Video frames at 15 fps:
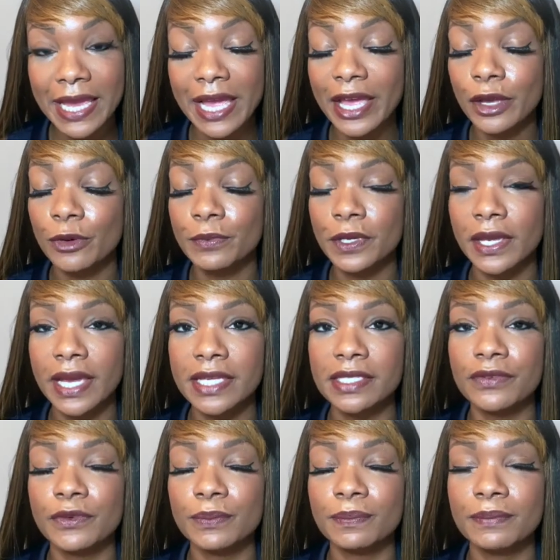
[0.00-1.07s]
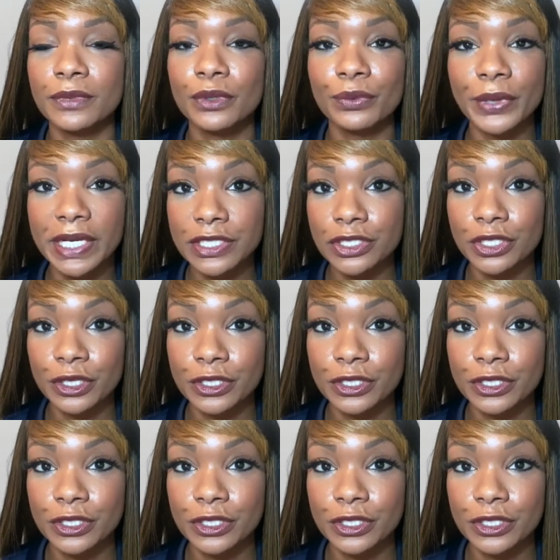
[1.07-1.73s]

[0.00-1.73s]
I hope you guys have a great start